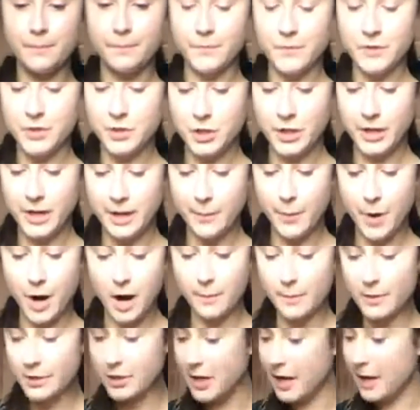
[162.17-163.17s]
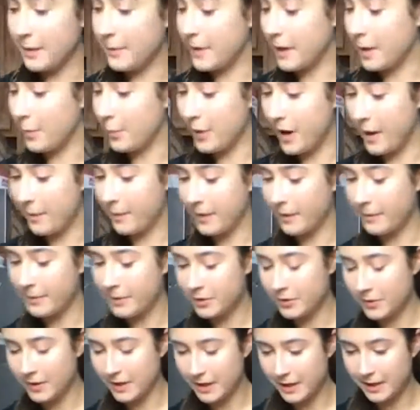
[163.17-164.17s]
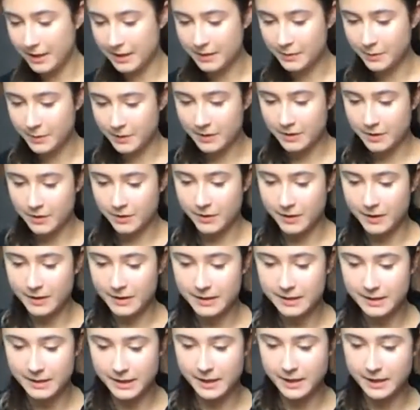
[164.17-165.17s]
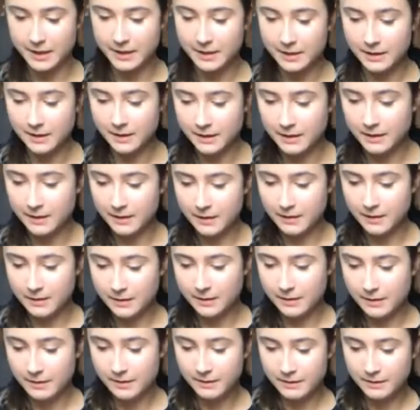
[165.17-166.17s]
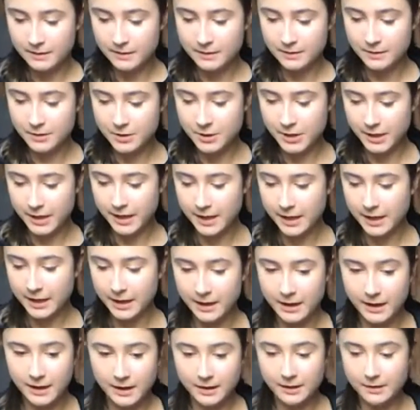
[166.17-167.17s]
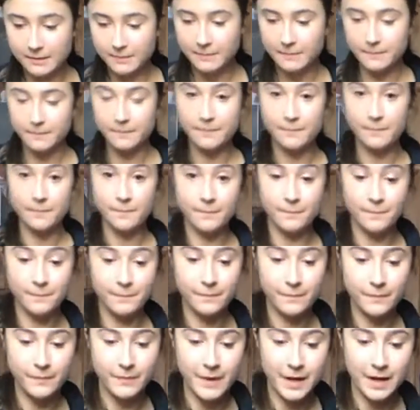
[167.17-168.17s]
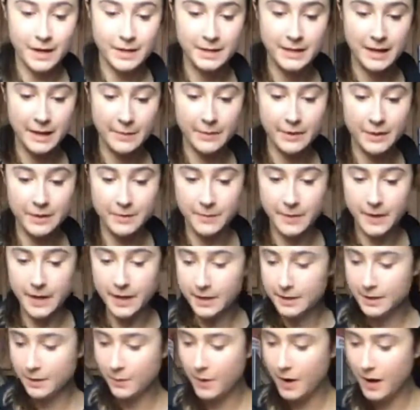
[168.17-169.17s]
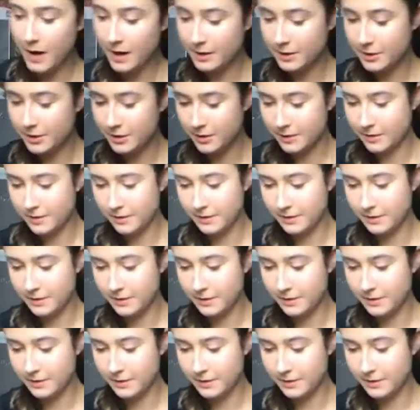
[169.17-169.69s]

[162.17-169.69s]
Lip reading: Chicken Parmesan meal prep. Let me do it in this one so you could see. Chicken on top of your spaghetti squash.